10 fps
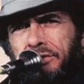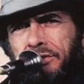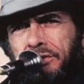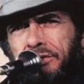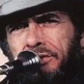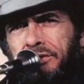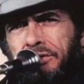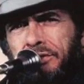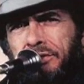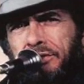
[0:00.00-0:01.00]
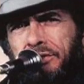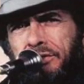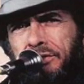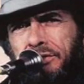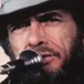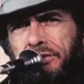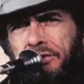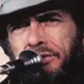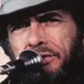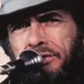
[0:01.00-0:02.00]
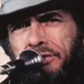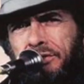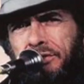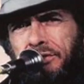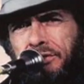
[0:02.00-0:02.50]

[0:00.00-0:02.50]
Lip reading: [no speech]